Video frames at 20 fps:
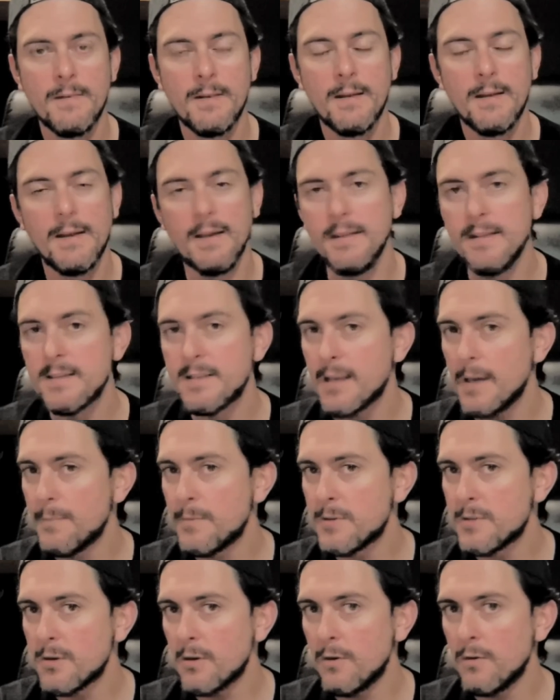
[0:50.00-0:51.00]
In this
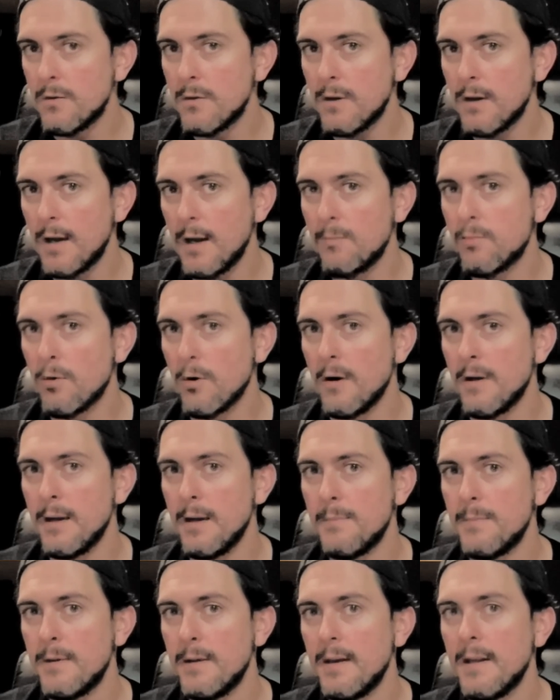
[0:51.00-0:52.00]
episode, I brought
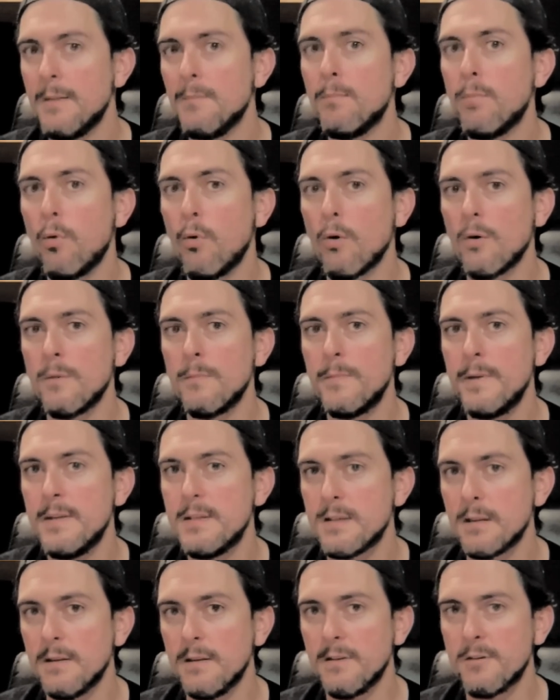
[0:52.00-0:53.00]
up an important
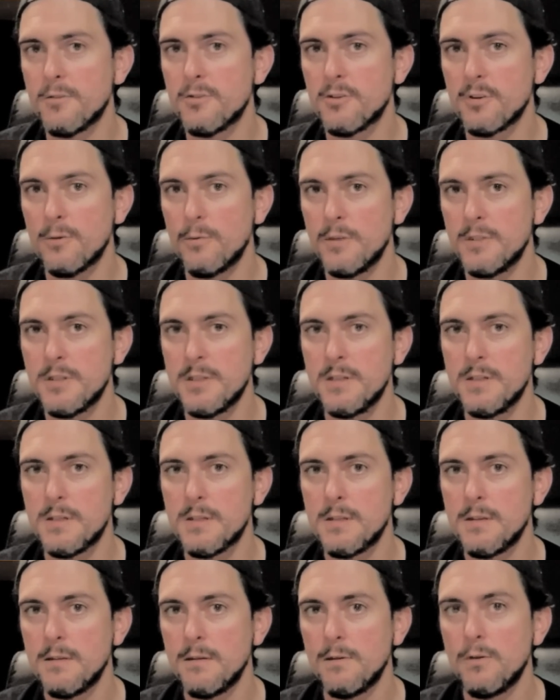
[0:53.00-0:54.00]
piece of literature, which
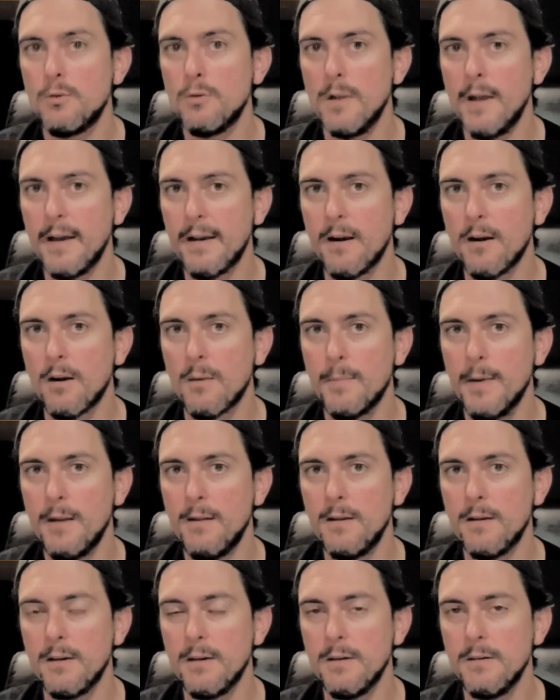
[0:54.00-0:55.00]
is the Gulag
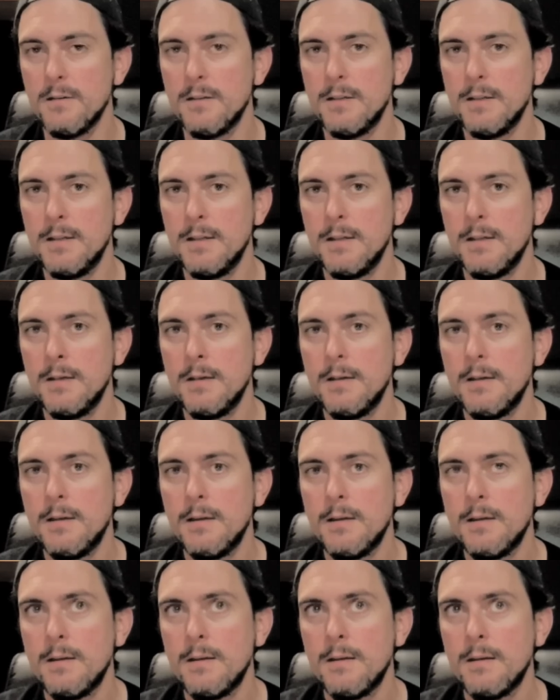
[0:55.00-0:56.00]
Archipelago.
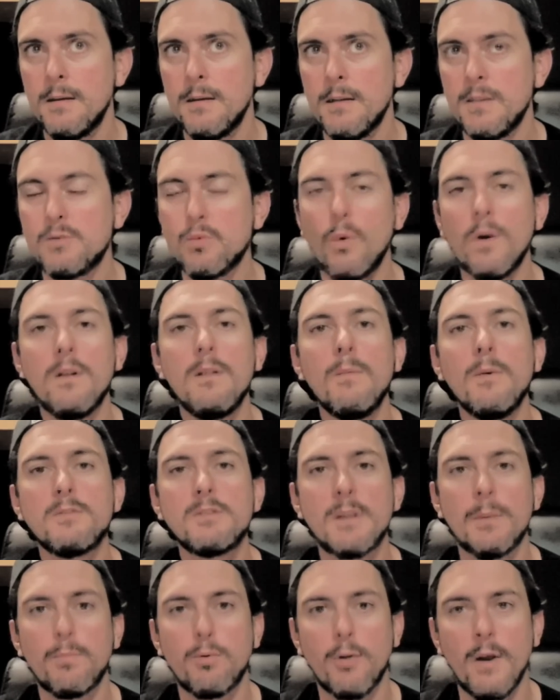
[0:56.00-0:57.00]
It's one of the
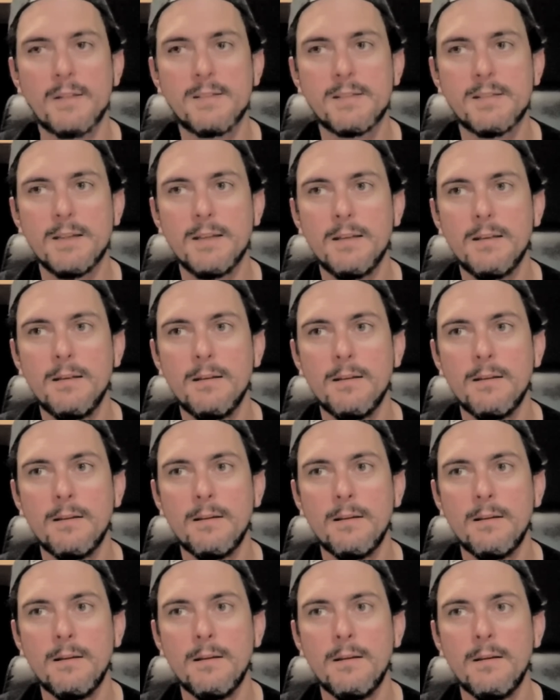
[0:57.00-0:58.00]
most depressing
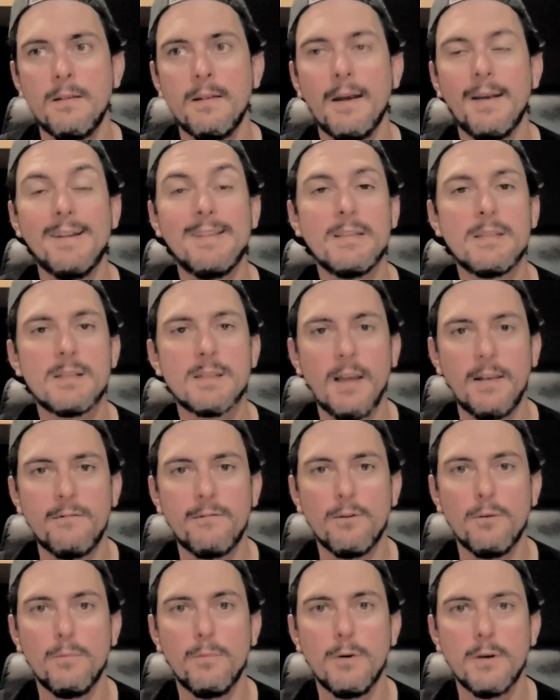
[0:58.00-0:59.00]
yet
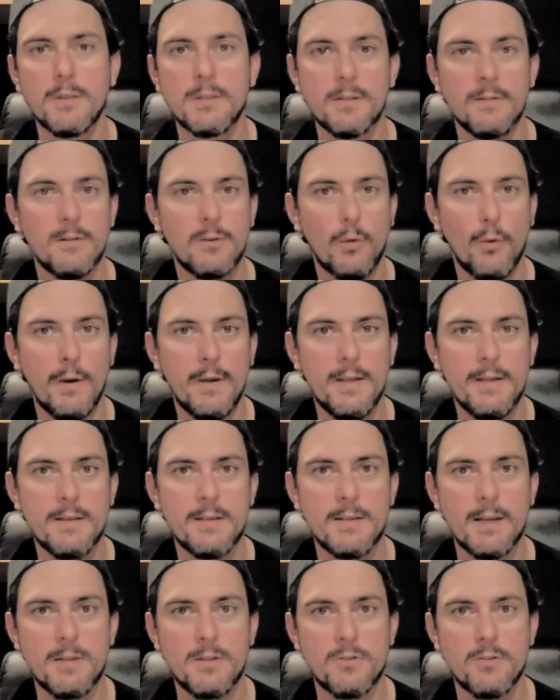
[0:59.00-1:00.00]
insightful books of the 20th
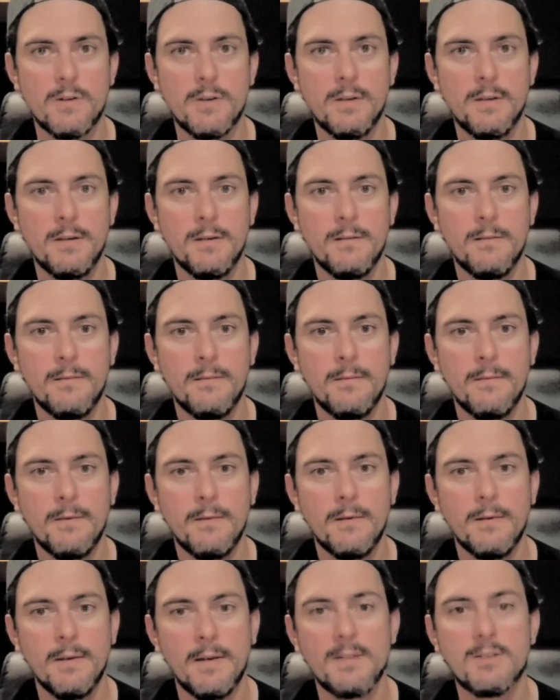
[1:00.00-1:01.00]
century.
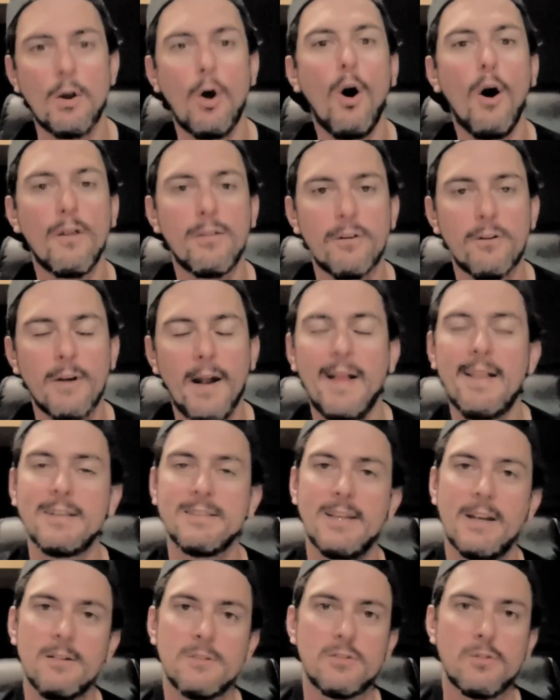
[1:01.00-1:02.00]
Its author,
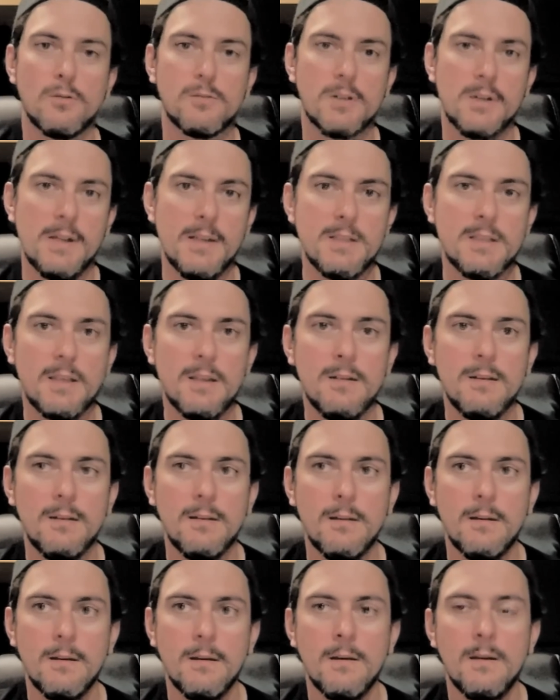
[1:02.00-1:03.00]
Alexander Solzhenitsyn,
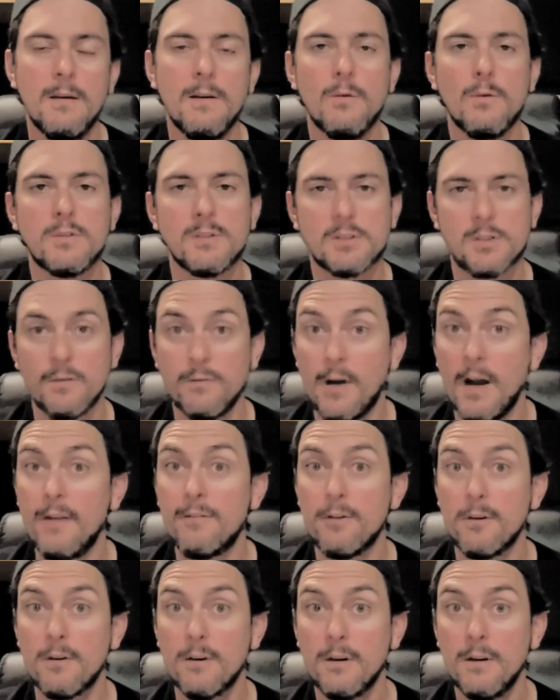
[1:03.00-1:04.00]
was a
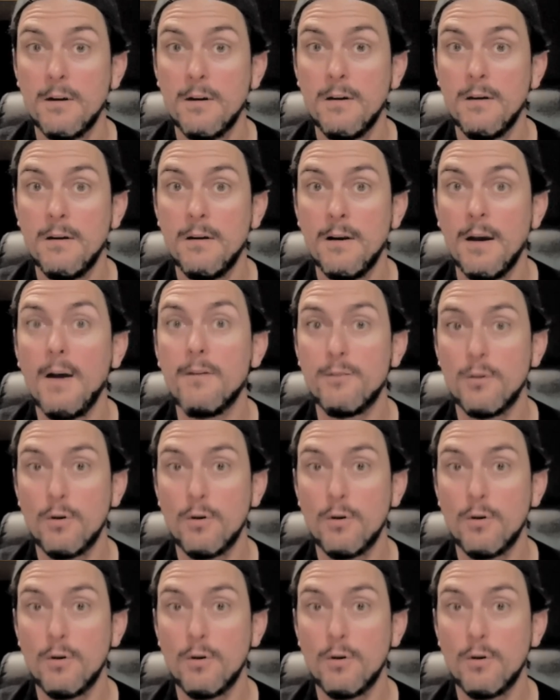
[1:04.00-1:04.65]
survivor of the